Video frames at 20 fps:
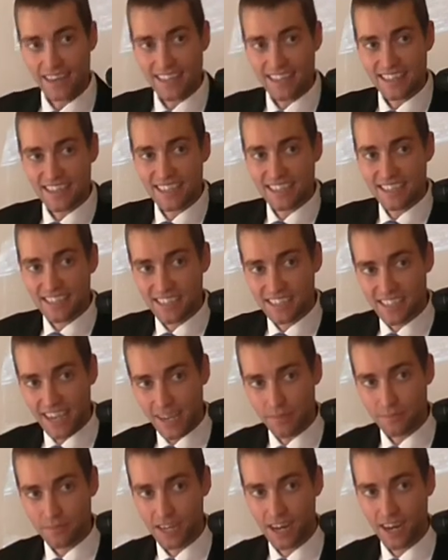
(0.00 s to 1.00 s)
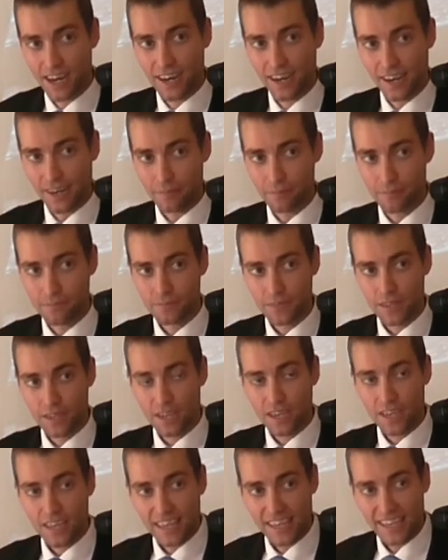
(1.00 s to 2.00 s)
And at that same time,
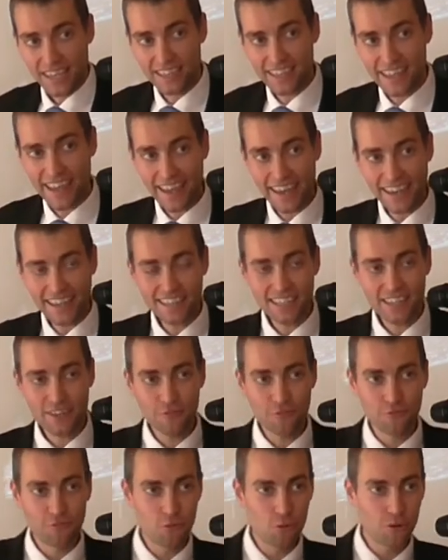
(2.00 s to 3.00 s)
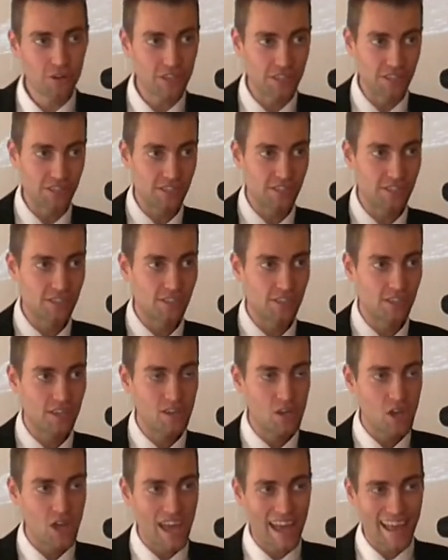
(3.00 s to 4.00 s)
in the
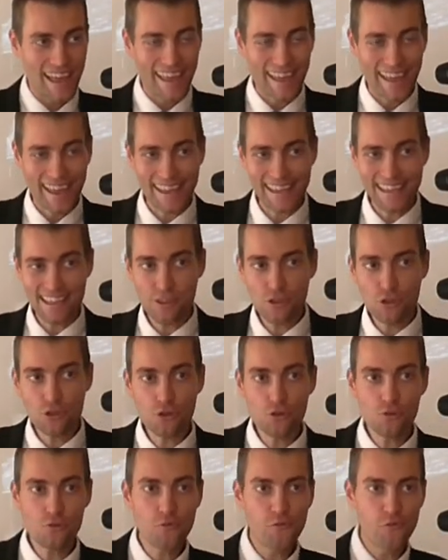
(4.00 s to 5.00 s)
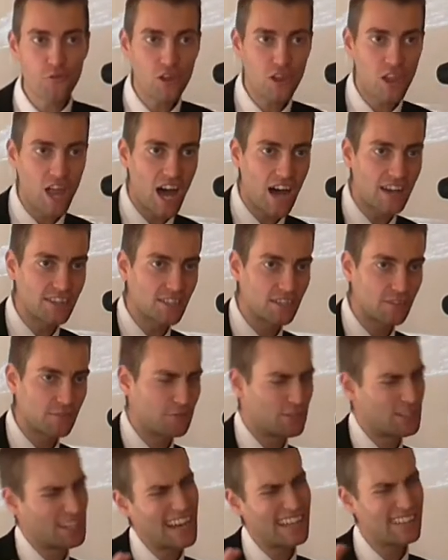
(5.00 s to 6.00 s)
1840s, a new
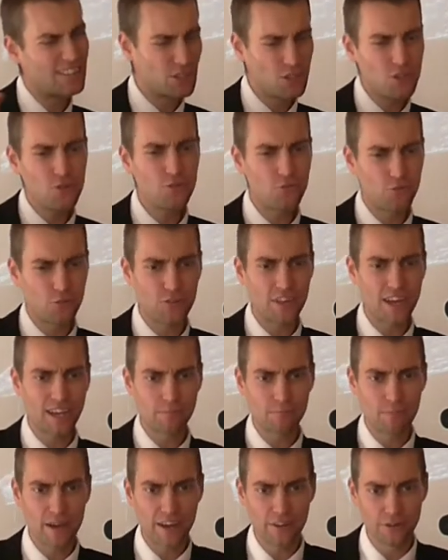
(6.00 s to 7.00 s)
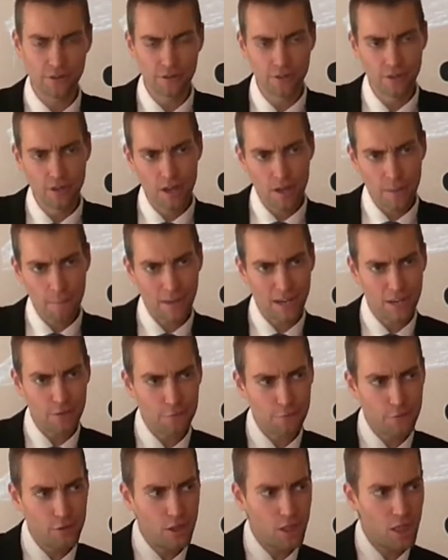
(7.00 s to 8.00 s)
philosophy, not new for that matter,
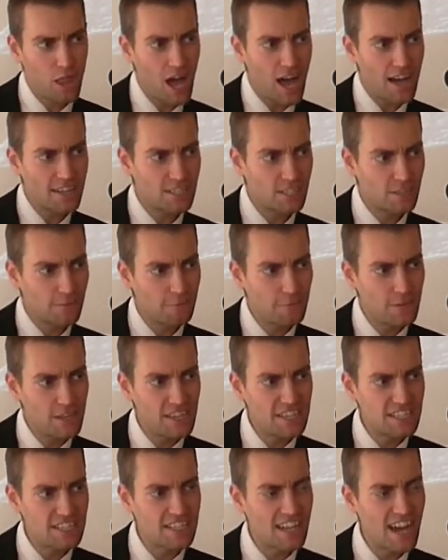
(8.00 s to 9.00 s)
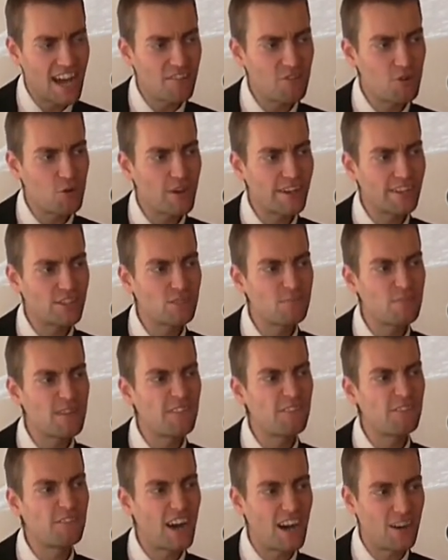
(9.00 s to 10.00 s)
but a philosophy is now going
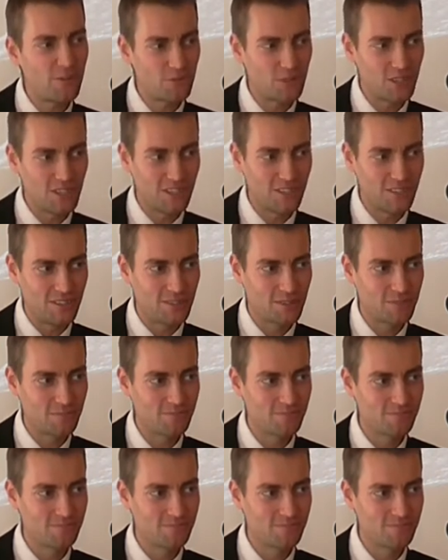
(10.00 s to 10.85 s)
to be founded